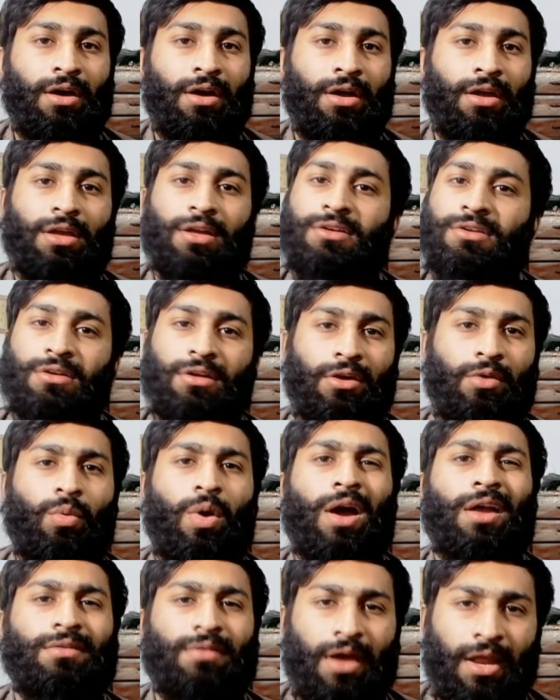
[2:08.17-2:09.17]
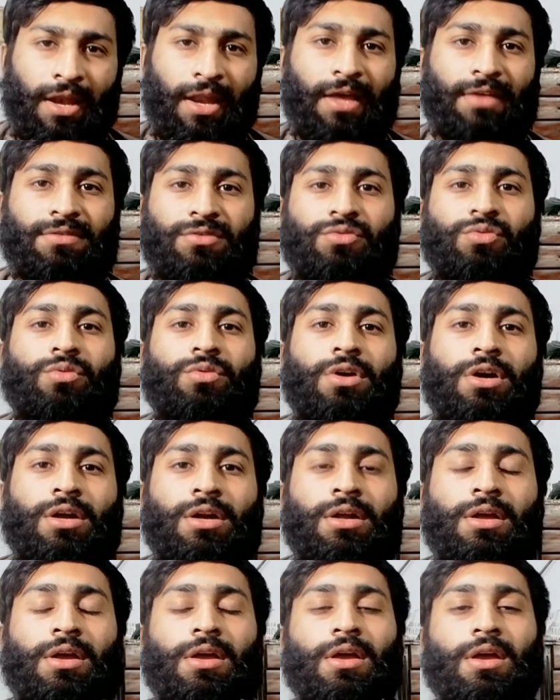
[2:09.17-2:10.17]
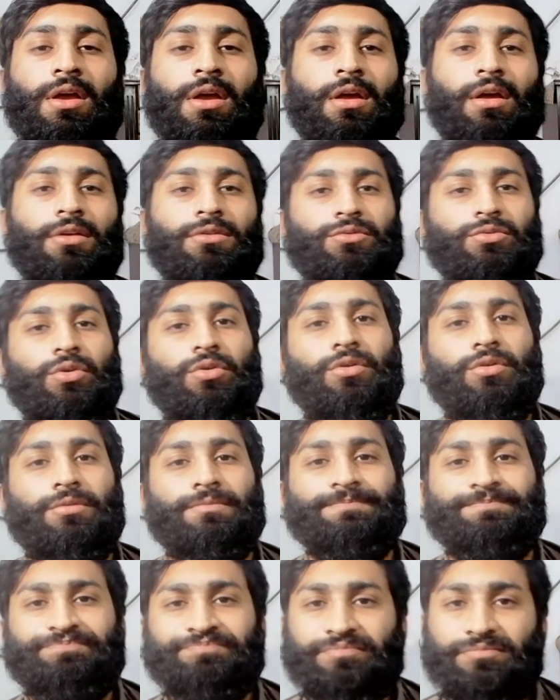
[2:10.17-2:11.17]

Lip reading: it requires a less sugar. So